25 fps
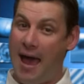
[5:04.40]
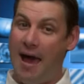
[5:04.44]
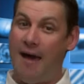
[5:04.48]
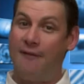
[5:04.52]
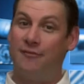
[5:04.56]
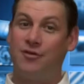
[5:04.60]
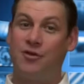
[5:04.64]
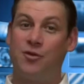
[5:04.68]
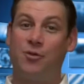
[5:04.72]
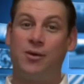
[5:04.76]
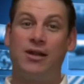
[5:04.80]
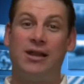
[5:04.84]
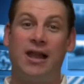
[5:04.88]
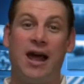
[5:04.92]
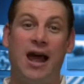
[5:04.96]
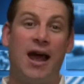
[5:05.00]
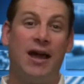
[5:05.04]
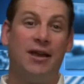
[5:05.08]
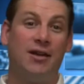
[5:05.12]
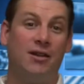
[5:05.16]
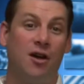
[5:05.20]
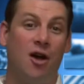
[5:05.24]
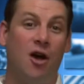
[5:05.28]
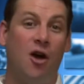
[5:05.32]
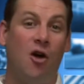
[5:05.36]
have to rely
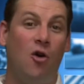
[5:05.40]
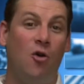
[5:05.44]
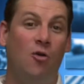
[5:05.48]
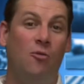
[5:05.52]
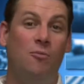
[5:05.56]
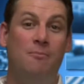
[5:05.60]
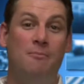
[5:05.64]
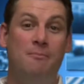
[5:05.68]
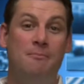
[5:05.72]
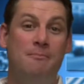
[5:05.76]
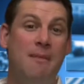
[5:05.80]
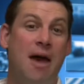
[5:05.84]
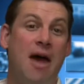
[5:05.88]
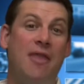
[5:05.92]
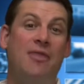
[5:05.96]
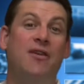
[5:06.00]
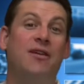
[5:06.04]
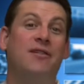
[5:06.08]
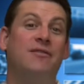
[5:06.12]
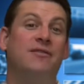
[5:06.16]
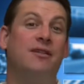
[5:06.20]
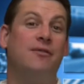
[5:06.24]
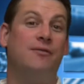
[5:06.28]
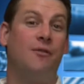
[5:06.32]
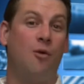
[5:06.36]
on your own
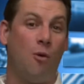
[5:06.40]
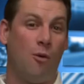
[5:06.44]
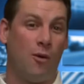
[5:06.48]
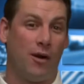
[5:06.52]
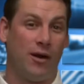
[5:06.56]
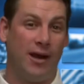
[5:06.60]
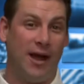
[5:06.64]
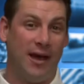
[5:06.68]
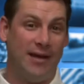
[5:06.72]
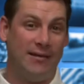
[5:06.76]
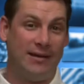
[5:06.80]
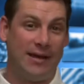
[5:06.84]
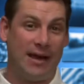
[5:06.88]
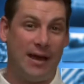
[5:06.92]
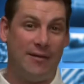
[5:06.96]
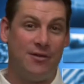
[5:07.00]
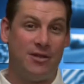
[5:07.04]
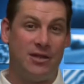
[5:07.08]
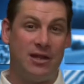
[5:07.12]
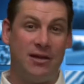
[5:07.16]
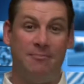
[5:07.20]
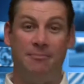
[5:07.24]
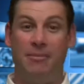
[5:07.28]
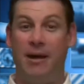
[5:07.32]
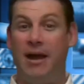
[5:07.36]
methods of organizing
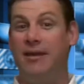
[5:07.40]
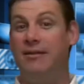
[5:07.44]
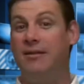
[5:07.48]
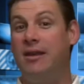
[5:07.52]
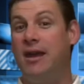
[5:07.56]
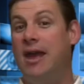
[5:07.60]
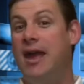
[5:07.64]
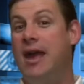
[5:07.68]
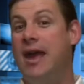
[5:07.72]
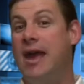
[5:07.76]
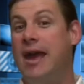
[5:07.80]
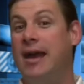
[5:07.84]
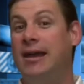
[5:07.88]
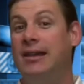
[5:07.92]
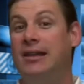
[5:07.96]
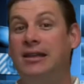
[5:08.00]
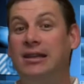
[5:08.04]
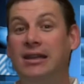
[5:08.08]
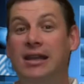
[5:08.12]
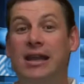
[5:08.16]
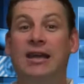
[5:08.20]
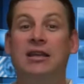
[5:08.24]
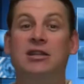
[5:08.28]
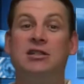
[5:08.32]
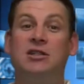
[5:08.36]
everything. But at
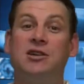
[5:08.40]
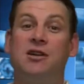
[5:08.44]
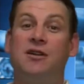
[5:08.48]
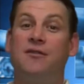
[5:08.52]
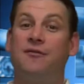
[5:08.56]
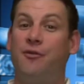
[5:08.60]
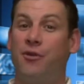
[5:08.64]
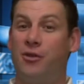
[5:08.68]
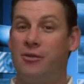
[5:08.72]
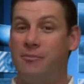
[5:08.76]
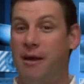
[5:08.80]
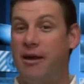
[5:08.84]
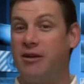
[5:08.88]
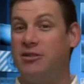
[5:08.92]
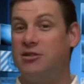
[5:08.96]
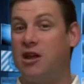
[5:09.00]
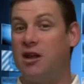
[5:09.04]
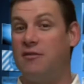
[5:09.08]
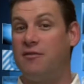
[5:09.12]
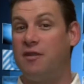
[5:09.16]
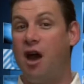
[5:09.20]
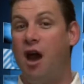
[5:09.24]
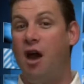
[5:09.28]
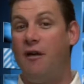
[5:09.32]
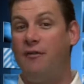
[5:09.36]
least for the
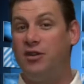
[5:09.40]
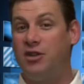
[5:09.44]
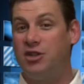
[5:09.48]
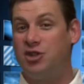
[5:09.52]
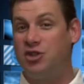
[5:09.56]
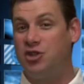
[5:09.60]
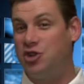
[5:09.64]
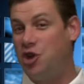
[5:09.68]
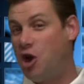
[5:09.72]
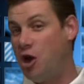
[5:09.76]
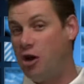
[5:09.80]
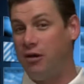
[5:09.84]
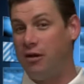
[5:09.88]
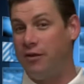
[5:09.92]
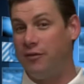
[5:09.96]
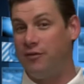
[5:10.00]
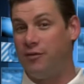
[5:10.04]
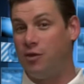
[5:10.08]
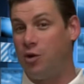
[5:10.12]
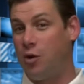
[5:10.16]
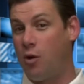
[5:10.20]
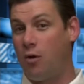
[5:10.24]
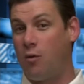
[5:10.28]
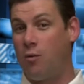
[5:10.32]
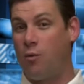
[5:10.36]
Microsoft Office chunk
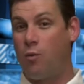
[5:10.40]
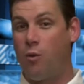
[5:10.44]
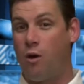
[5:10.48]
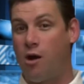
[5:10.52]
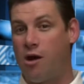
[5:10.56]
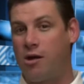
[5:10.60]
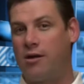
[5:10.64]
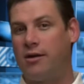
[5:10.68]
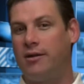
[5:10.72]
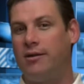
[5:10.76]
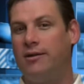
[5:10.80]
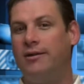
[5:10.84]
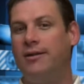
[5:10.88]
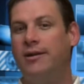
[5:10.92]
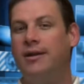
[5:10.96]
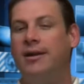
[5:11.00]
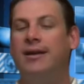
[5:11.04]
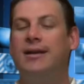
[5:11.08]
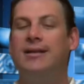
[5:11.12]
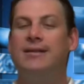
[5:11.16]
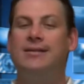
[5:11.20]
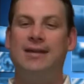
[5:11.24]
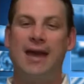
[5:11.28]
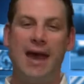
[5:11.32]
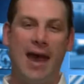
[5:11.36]
of your work,
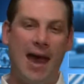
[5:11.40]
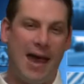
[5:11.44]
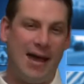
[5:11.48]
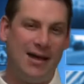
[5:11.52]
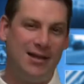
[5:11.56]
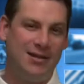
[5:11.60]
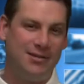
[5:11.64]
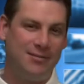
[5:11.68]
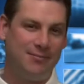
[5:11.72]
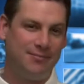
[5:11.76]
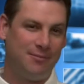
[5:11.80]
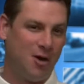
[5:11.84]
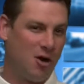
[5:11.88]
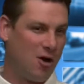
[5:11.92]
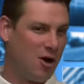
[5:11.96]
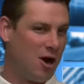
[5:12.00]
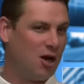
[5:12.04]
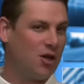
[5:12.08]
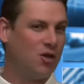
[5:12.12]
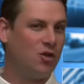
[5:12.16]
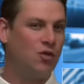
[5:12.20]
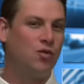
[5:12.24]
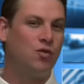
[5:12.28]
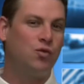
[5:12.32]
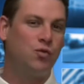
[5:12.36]
tags are
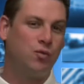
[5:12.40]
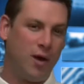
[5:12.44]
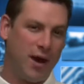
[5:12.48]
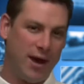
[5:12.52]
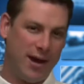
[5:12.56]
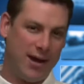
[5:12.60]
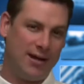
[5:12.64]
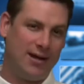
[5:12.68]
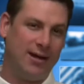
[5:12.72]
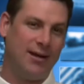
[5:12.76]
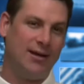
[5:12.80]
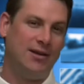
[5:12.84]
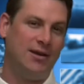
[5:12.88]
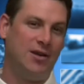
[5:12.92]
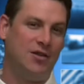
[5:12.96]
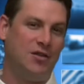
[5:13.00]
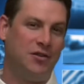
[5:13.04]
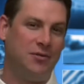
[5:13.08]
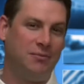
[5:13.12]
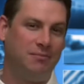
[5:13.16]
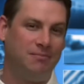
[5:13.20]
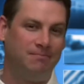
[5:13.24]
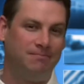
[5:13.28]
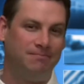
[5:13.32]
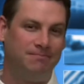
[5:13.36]
a great
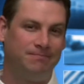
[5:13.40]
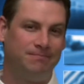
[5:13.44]
addition.